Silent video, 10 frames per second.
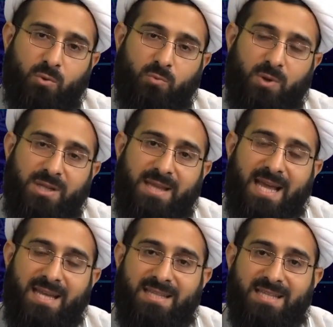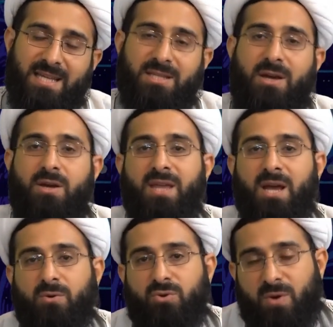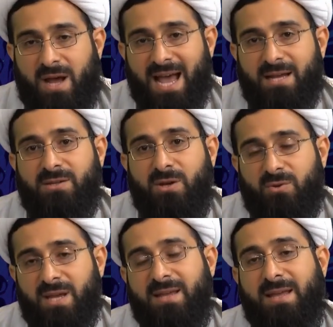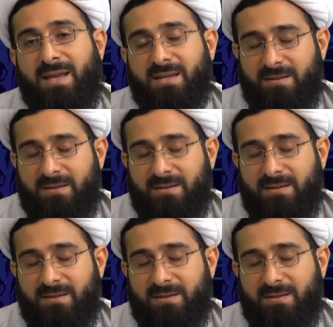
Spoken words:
will then indeed learn how to act correctly.